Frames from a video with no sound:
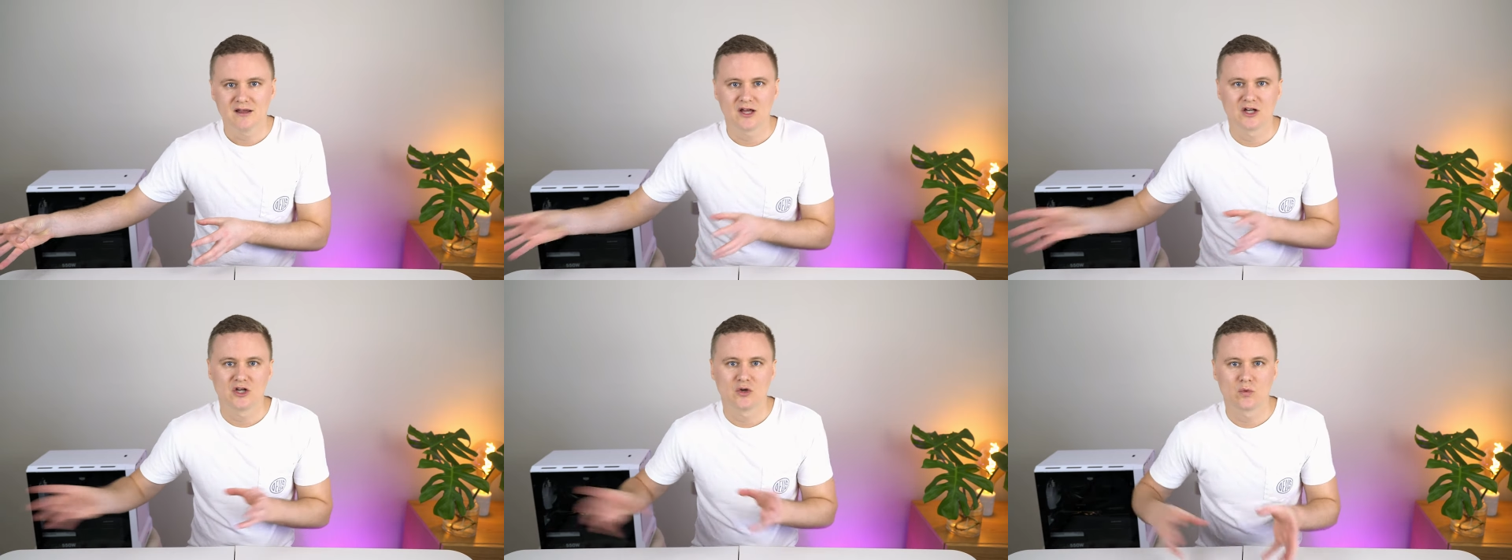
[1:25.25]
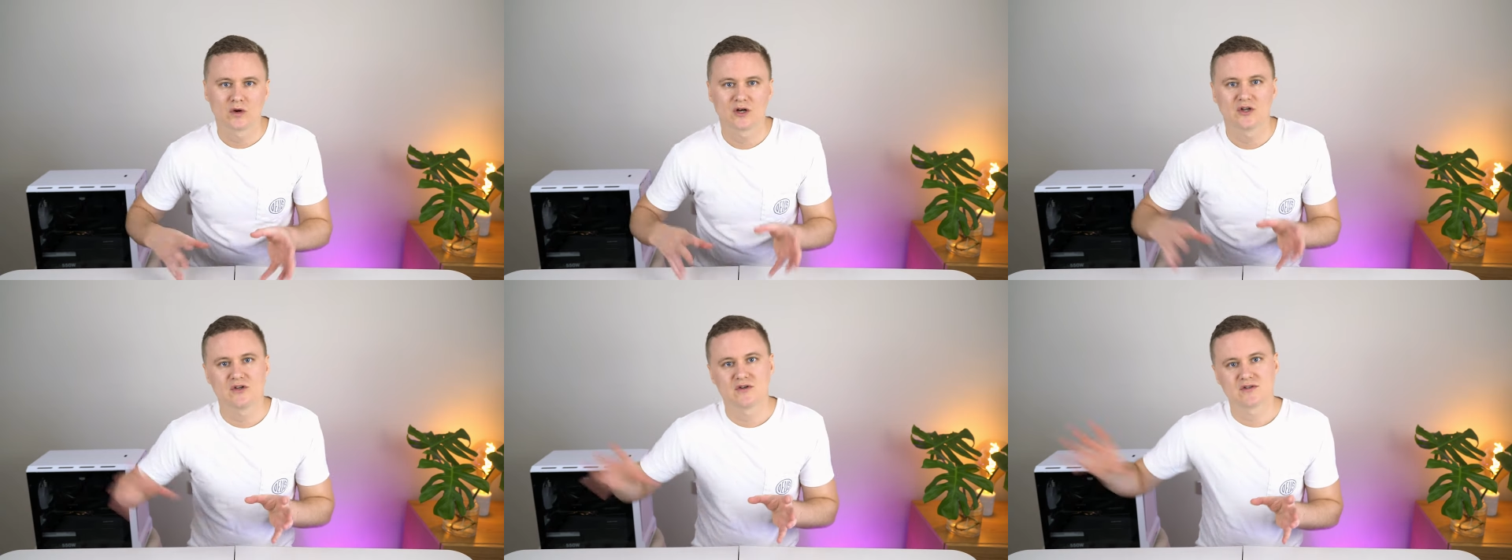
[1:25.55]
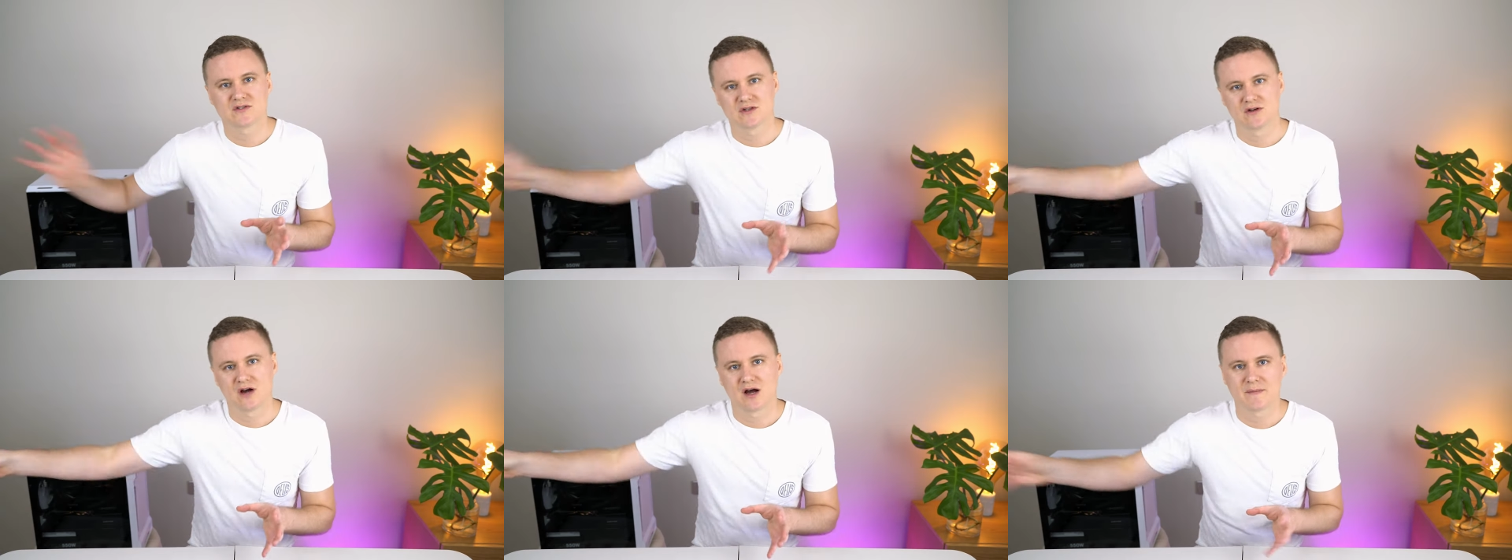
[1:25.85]
and you want to
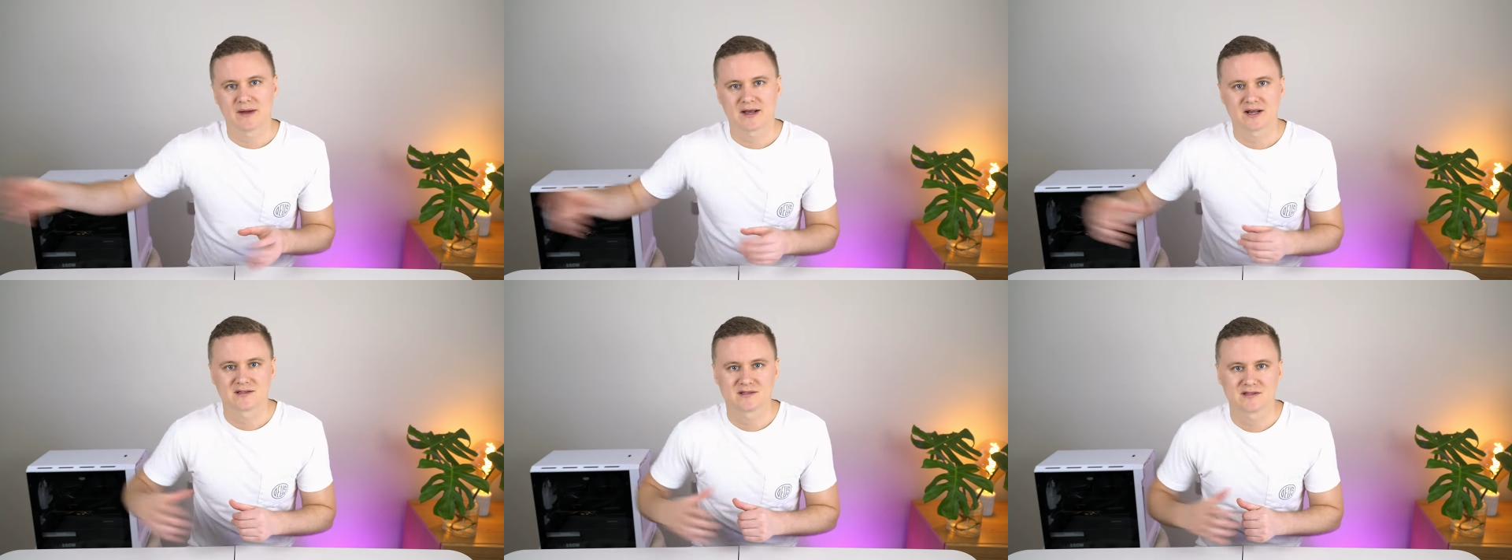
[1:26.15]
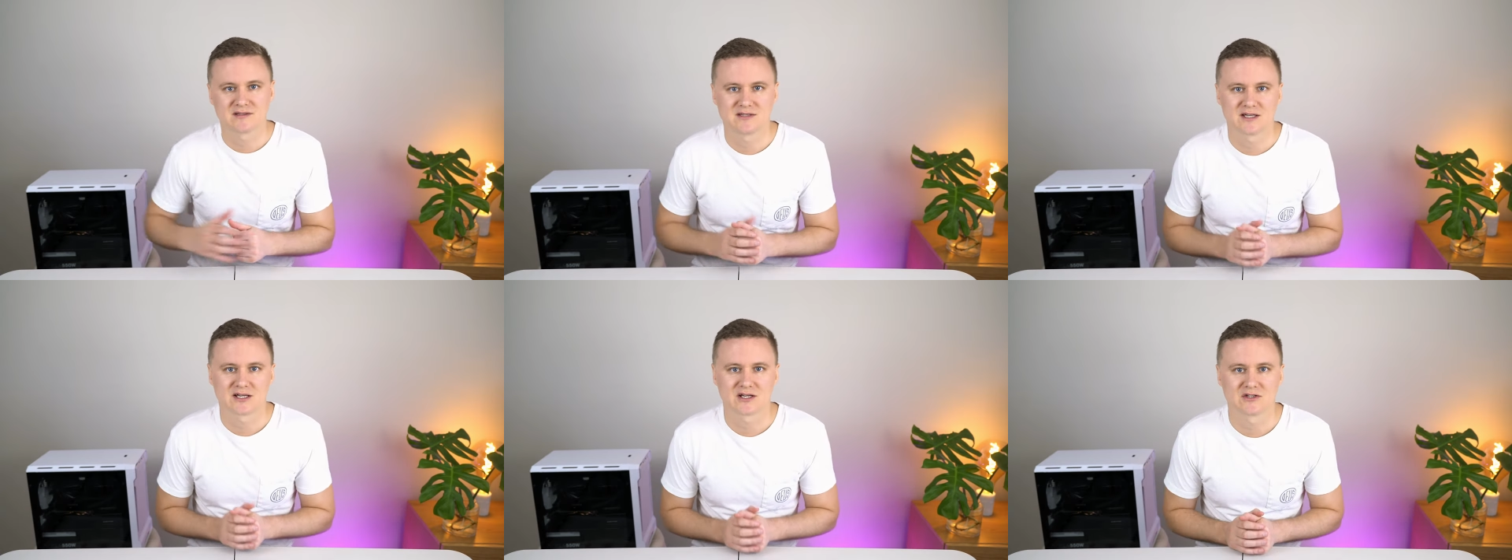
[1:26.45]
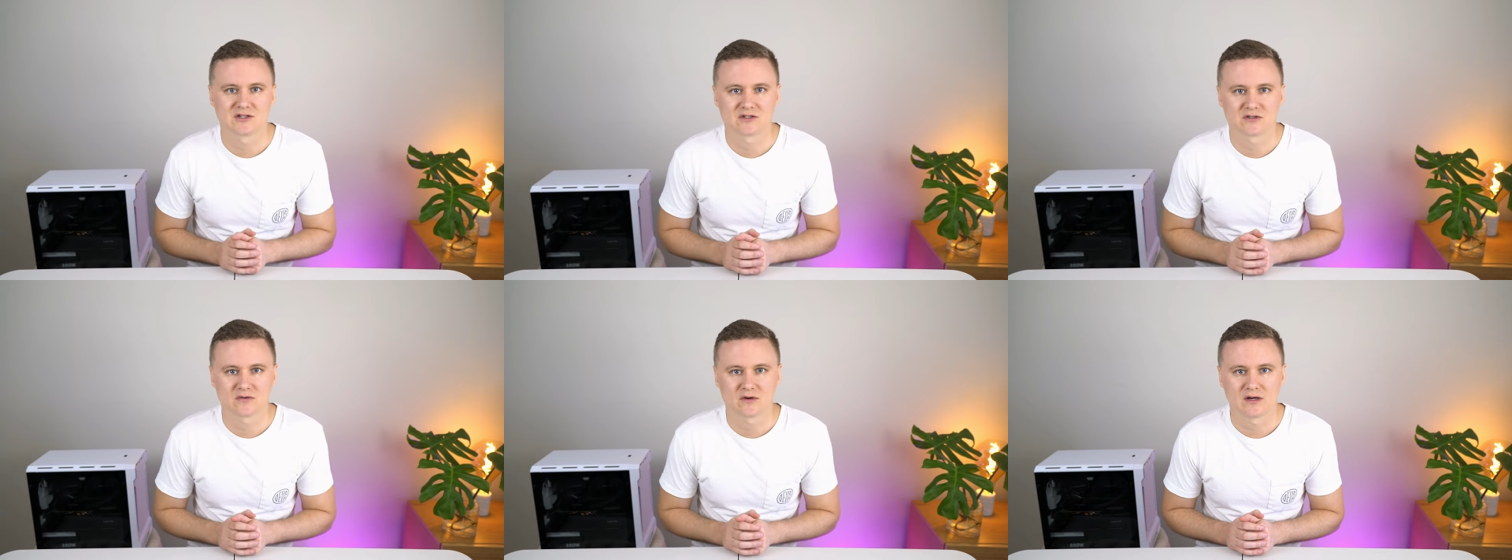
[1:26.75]
use the iMac as a
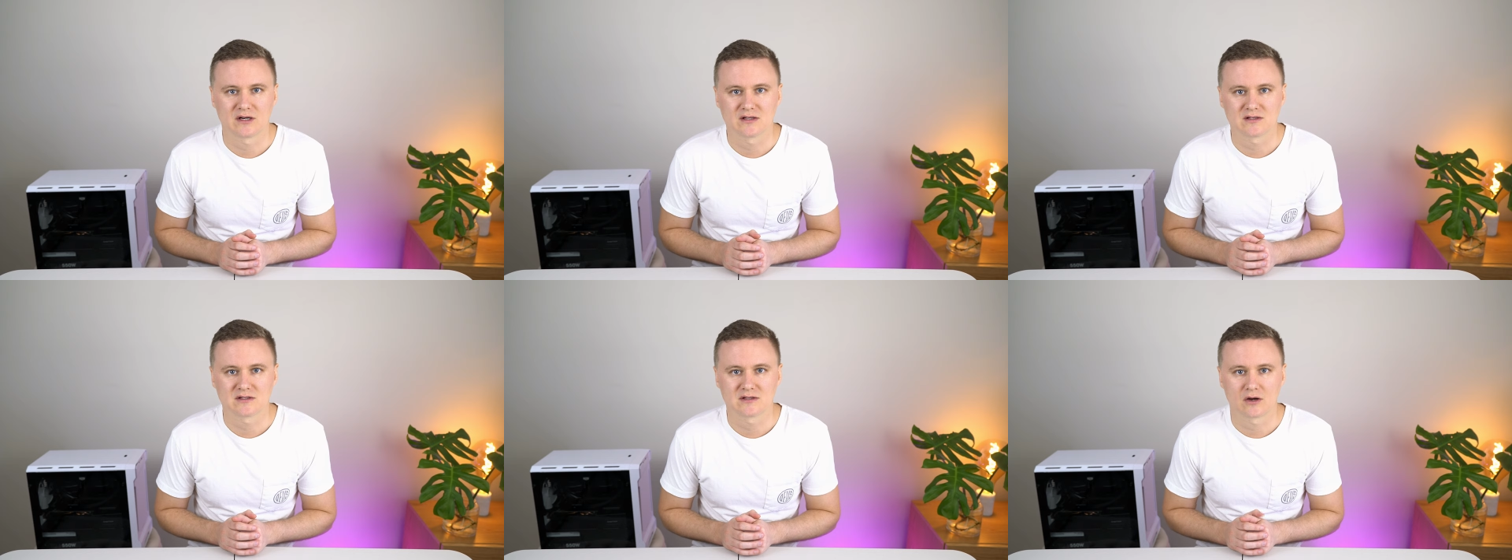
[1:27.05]
second screen.